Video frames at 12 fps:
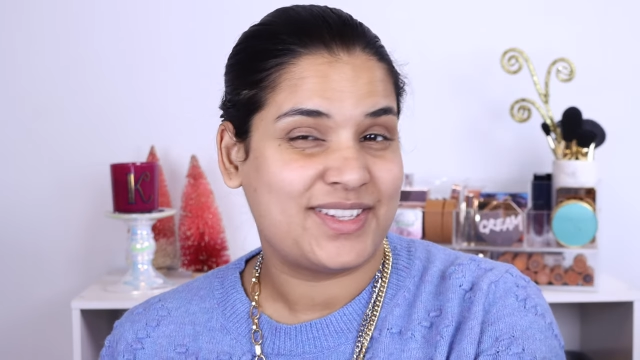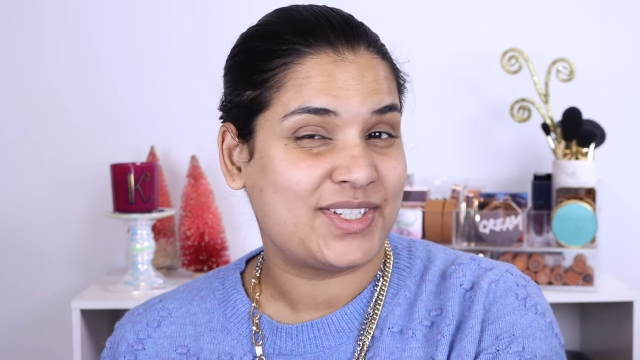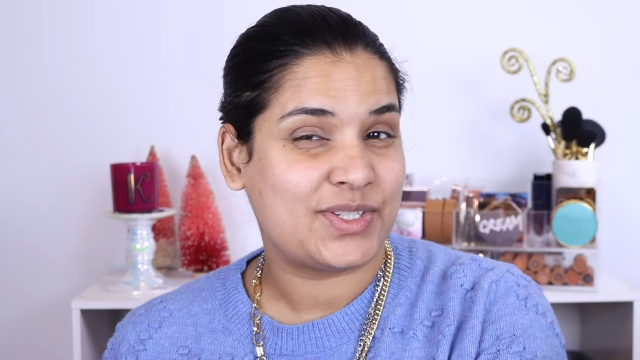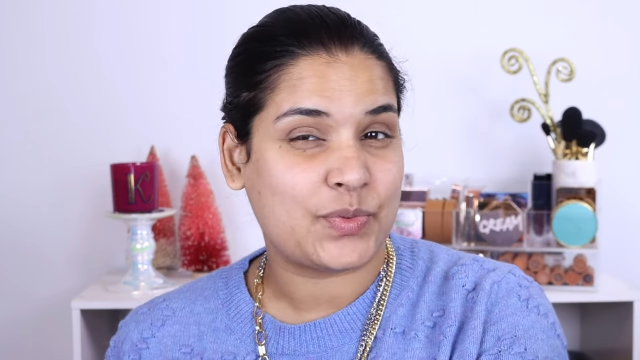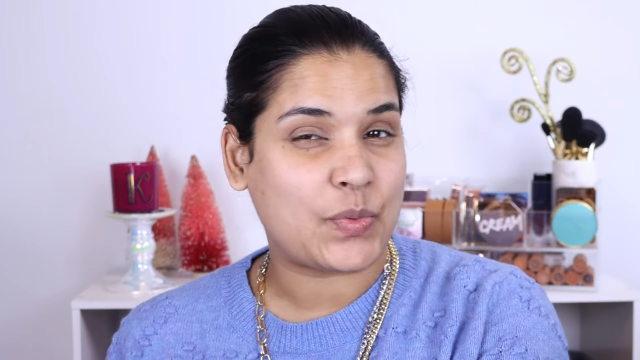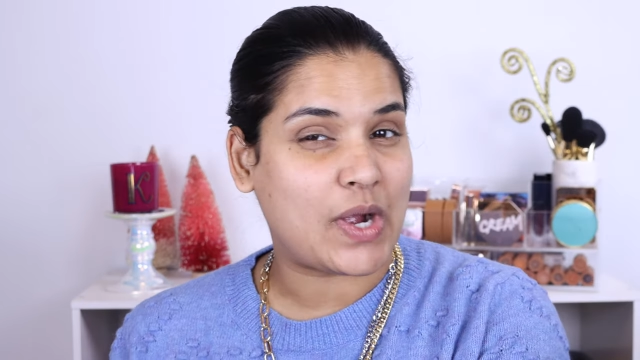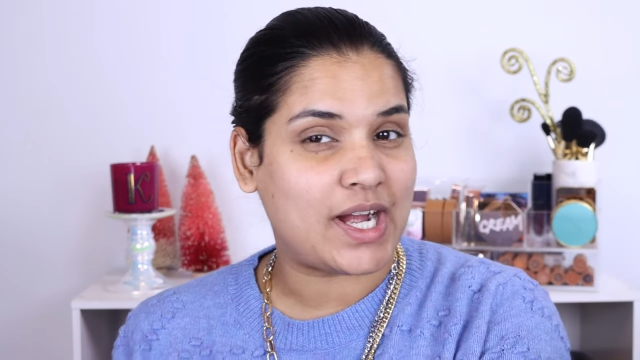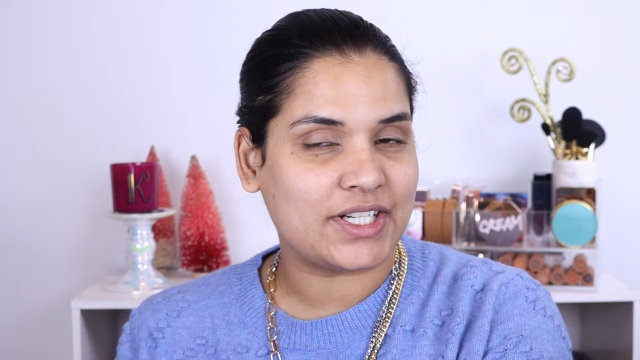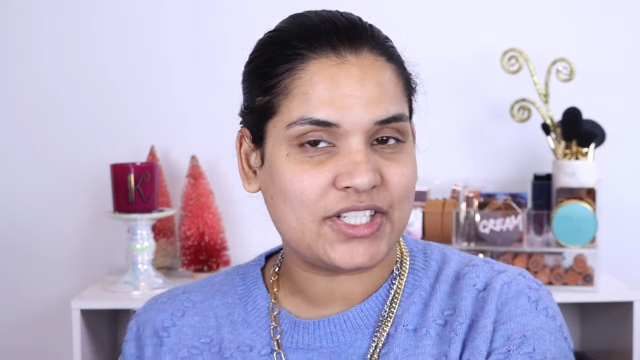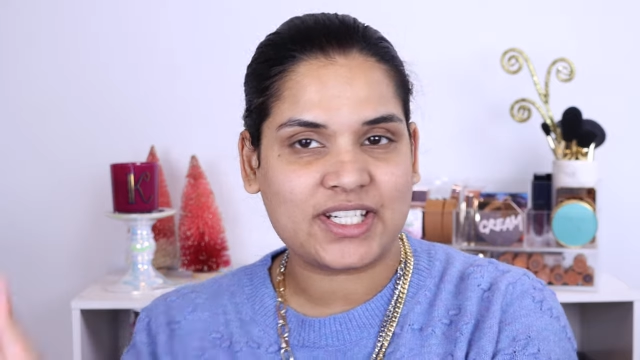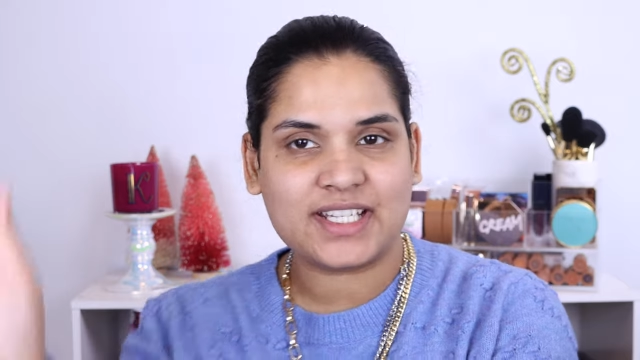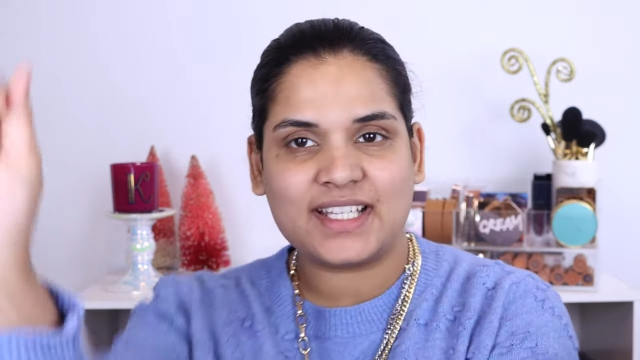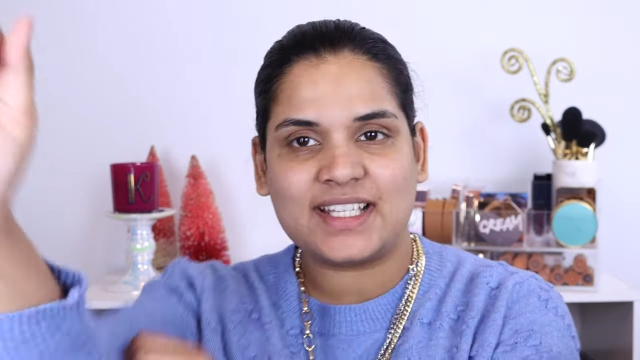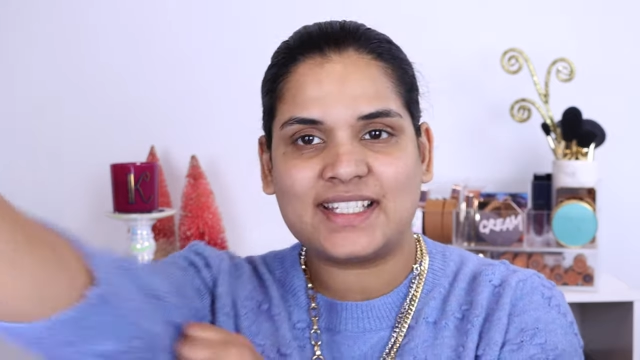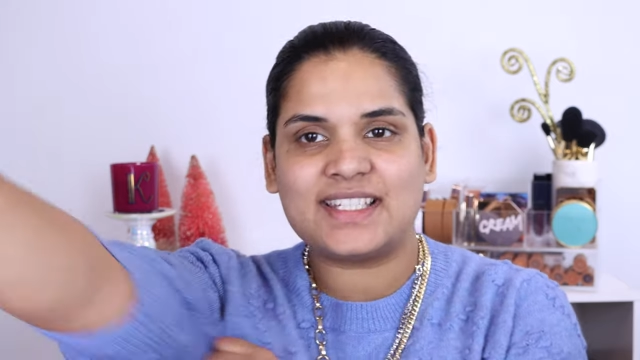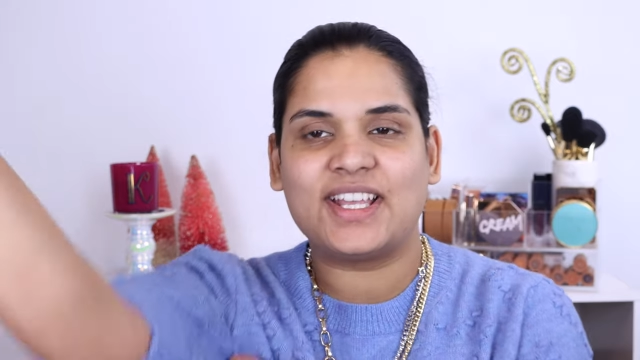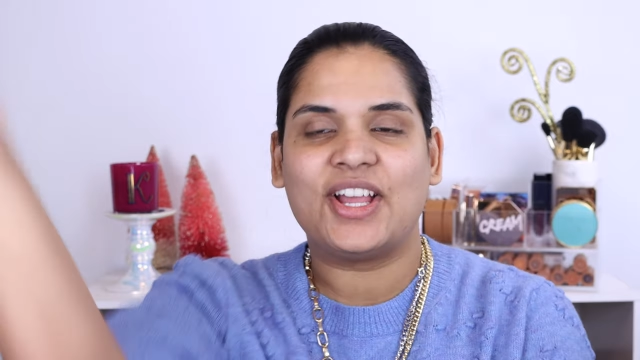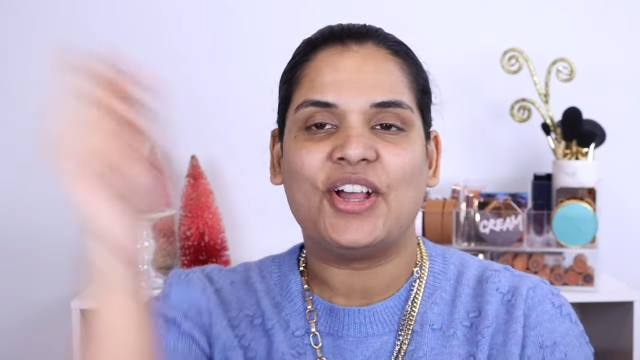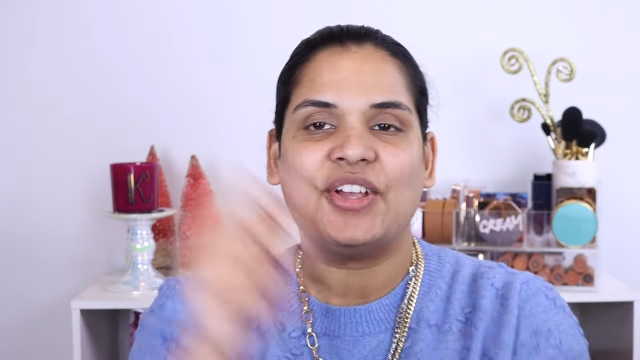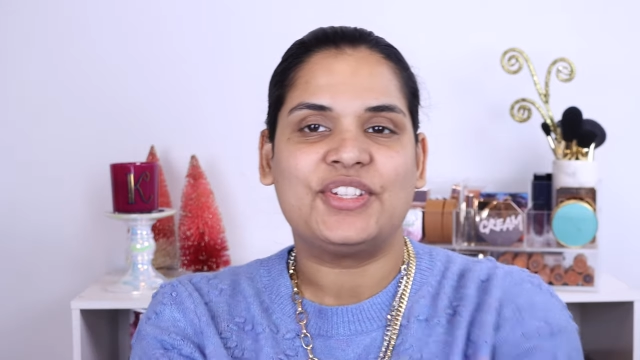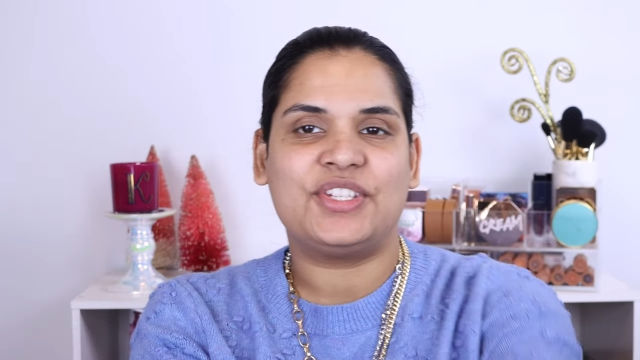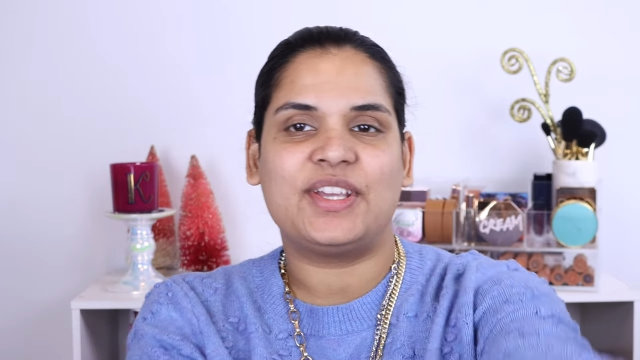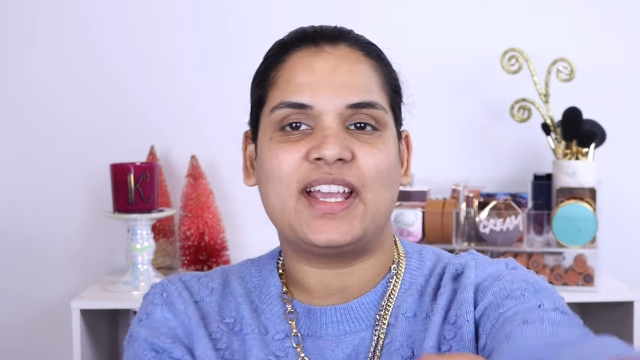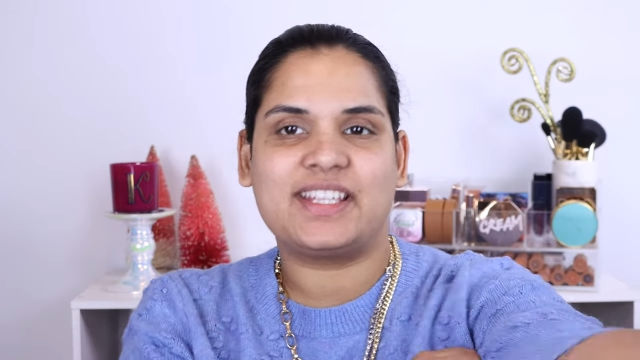swatches
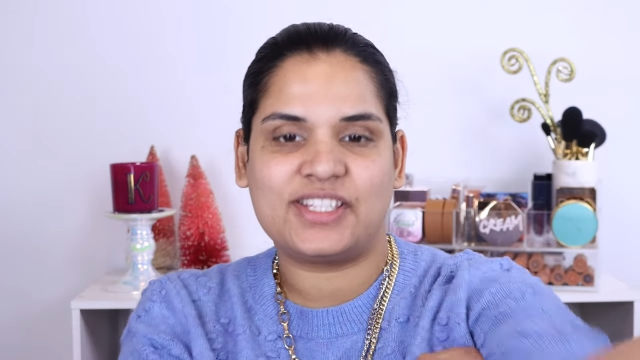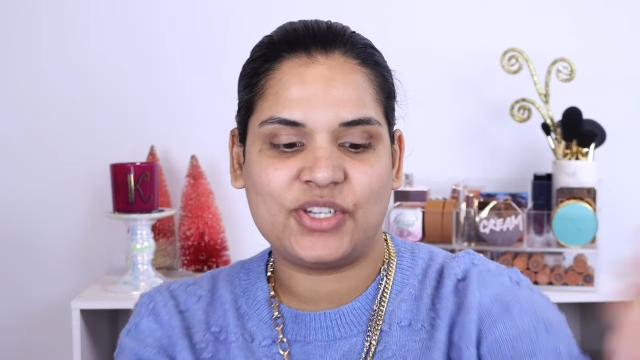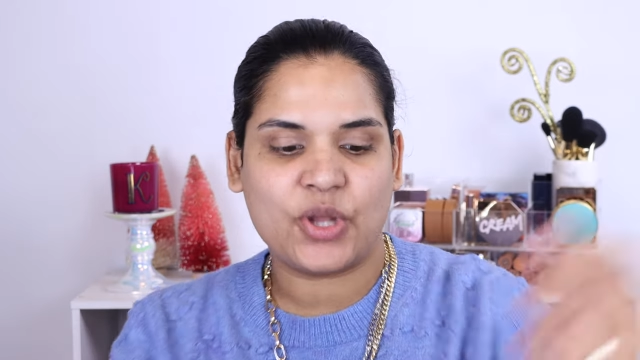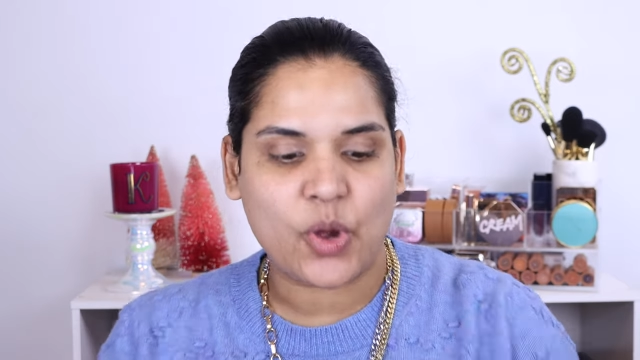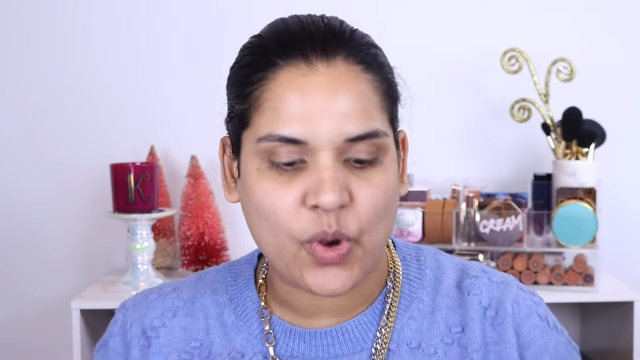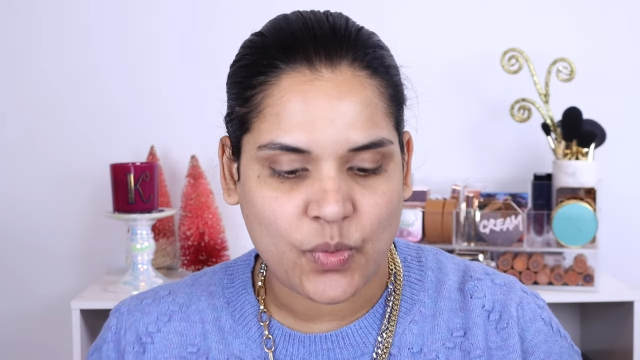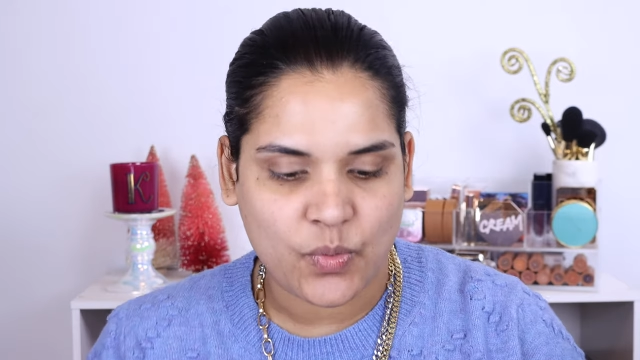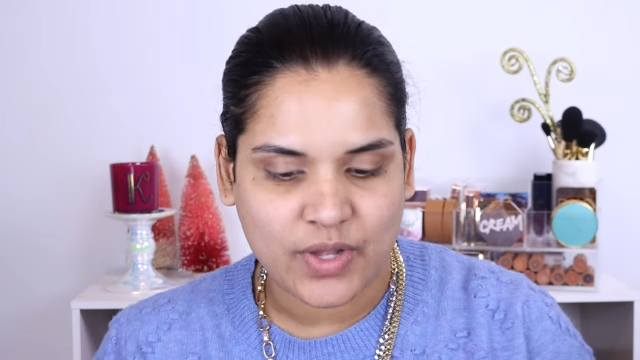so you guys know